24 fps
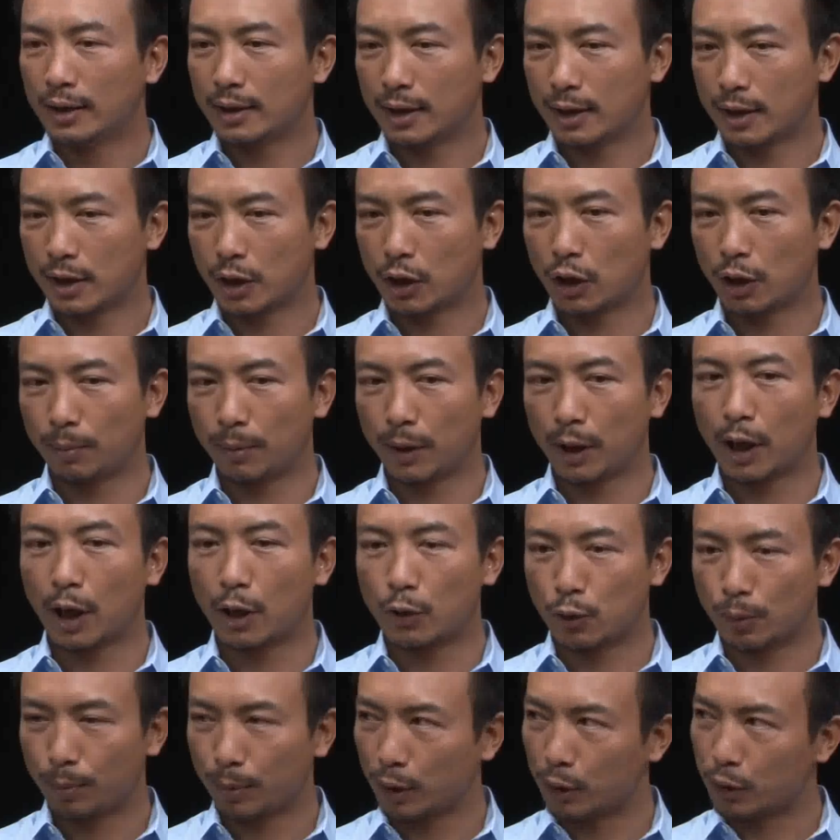this could be
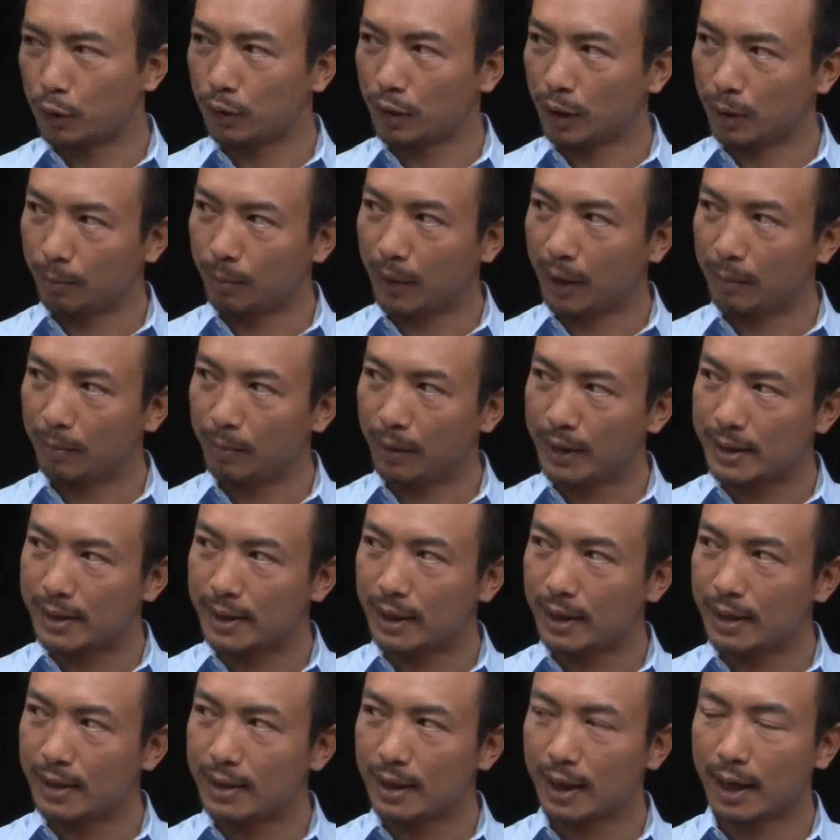contribute to their main
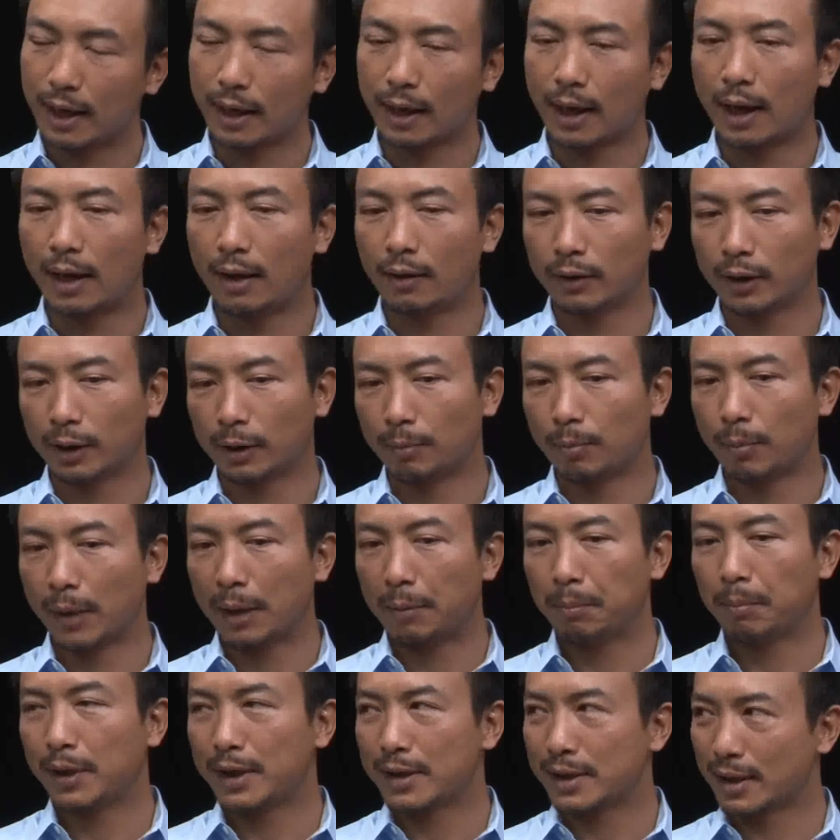business, and how their
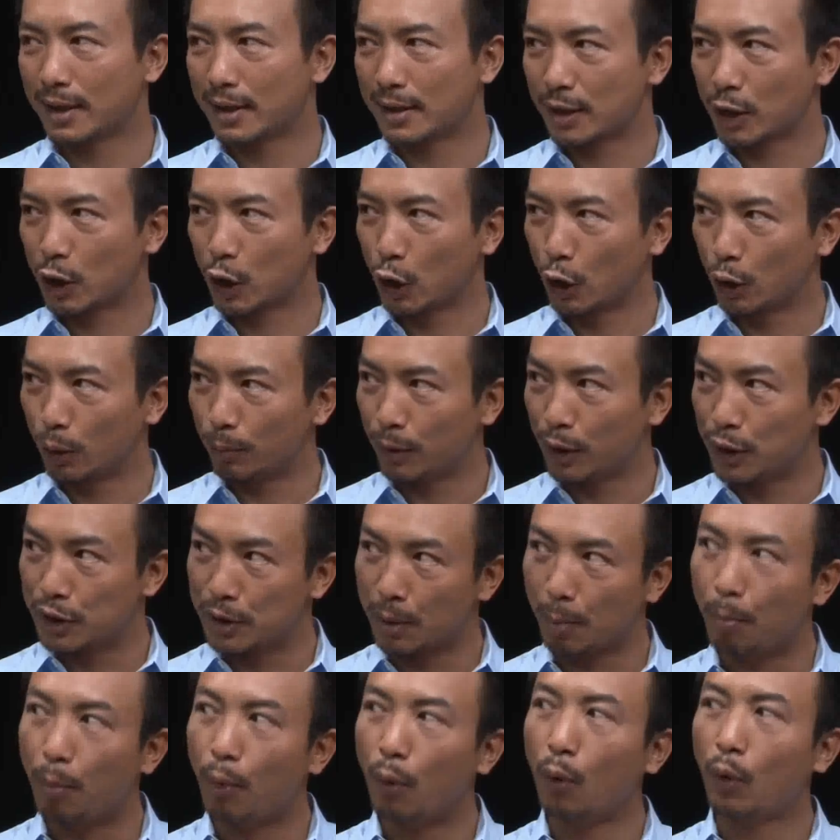main business could be
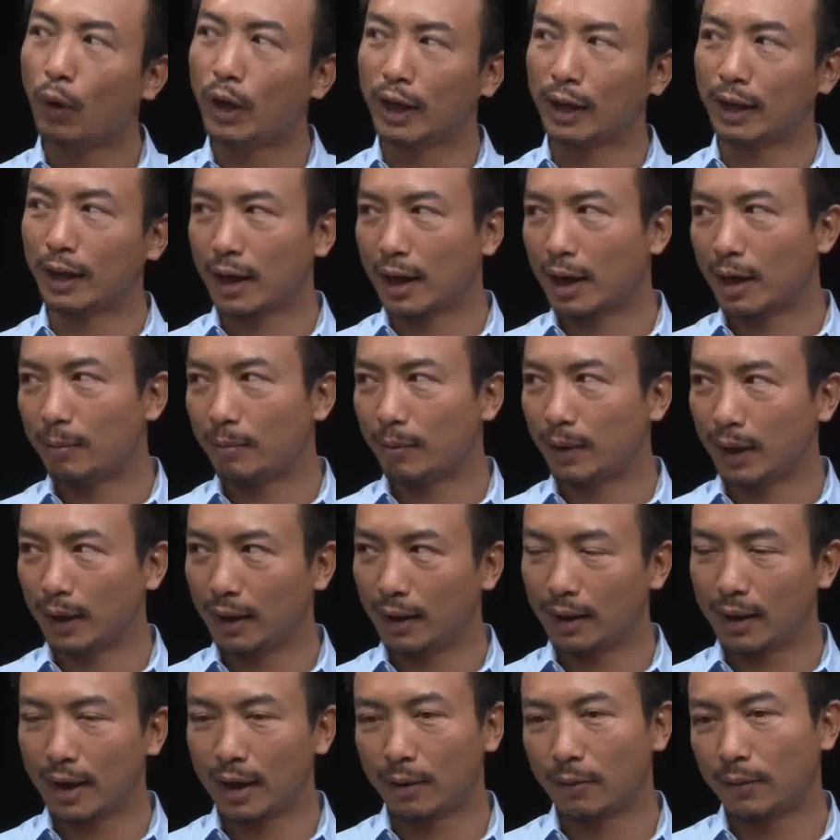supporting the
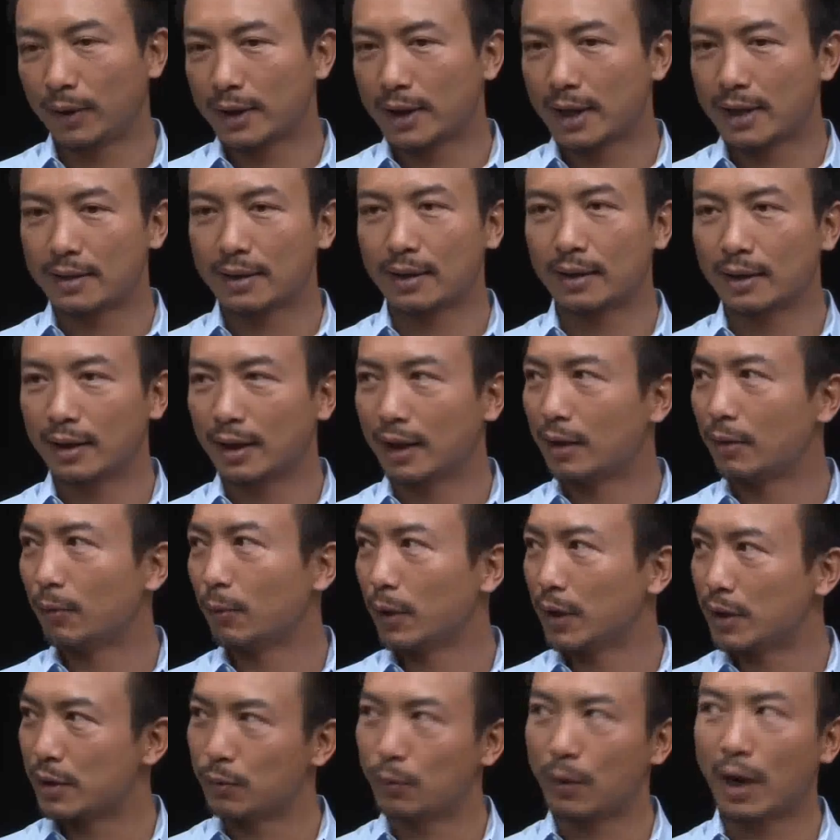company, like what Tencent did
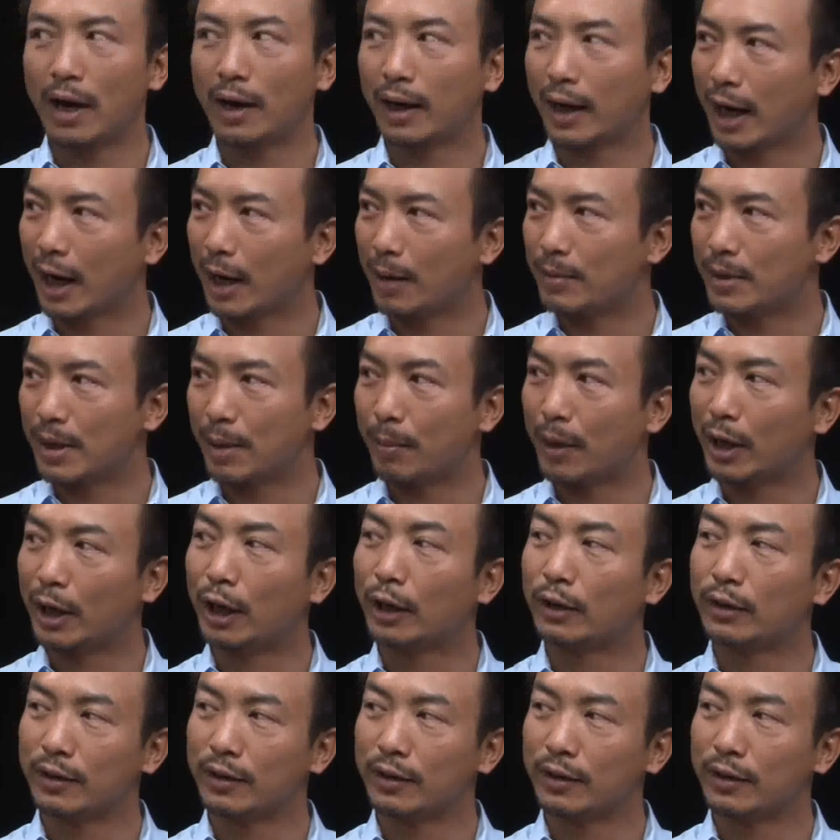with Riot Games and many other